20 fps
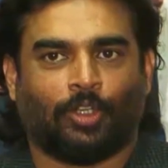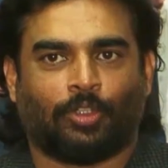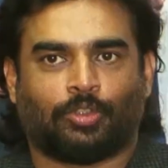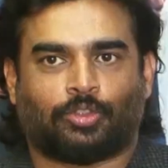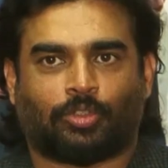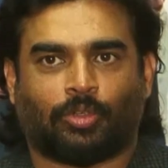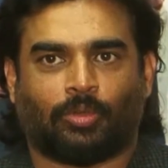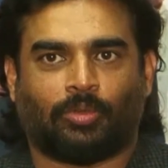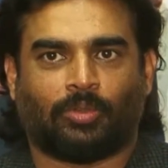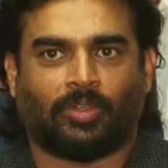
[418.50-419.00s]

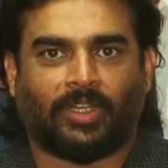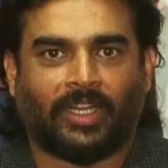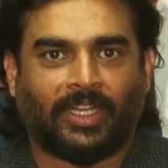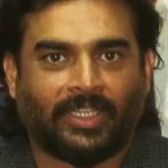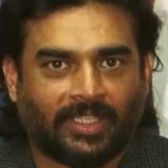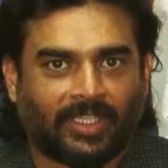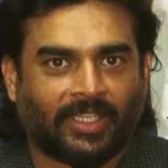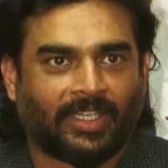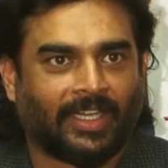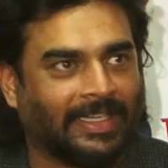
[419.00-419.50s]
So
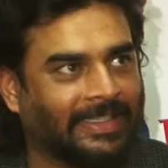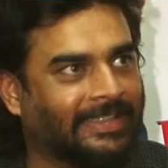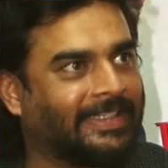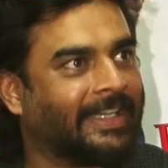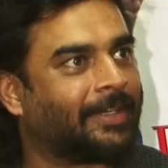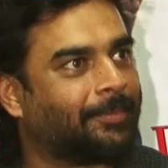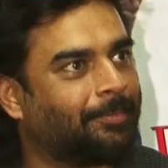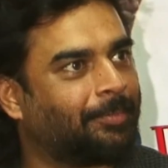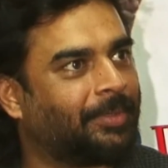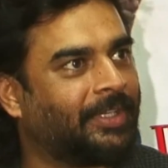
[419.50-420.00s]
in the
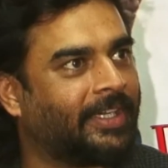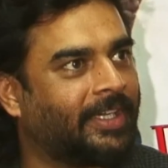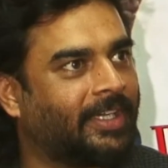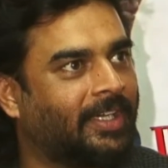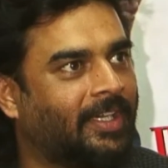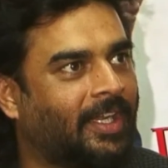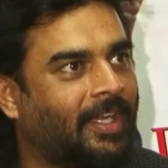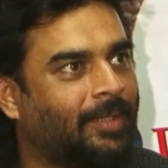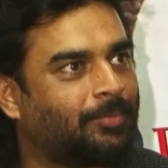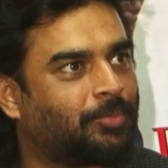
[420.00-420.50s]
interim
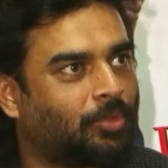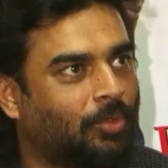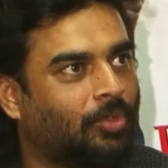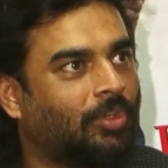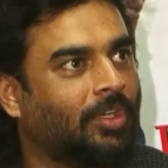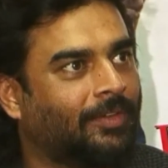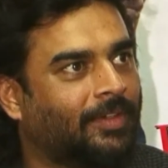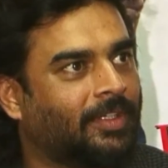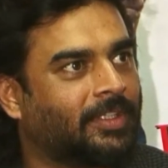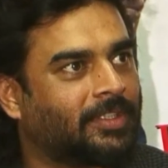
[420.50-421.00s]
period, I'm so
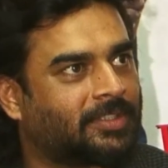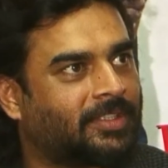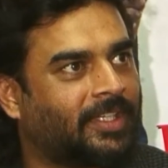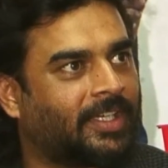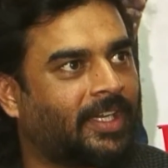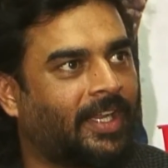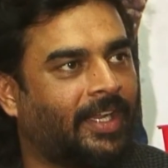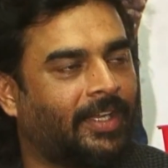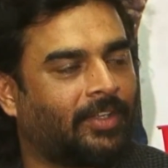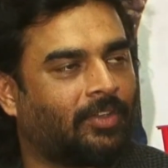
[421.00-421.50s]
nervous
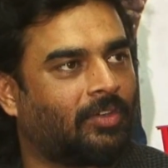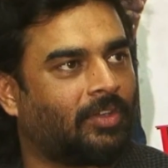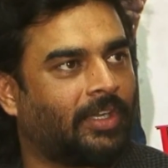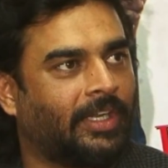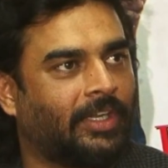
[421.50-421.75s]
that I don't